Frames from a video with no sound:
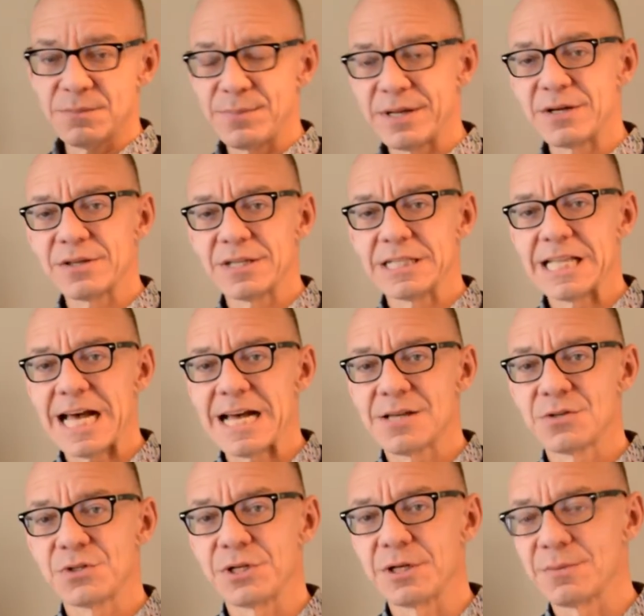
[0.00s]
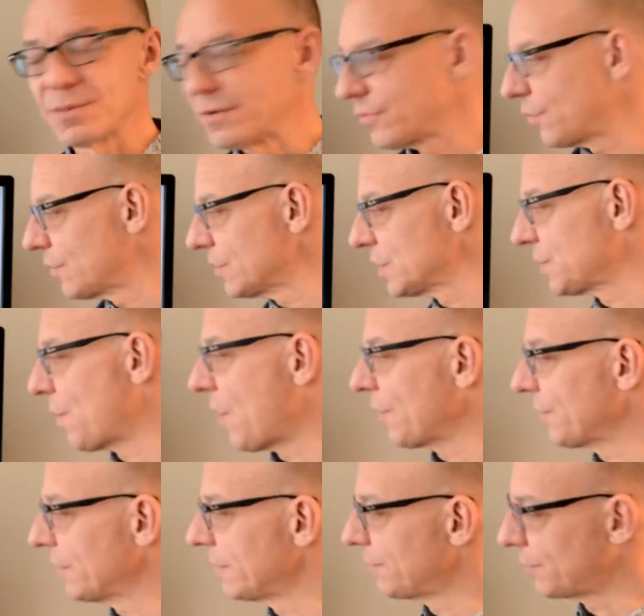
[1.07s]
bigger than last year, but of course
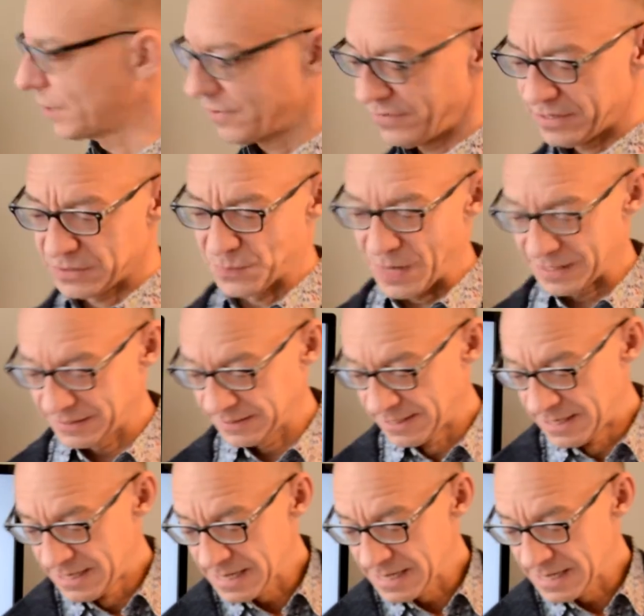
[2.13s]
smaller than previous months.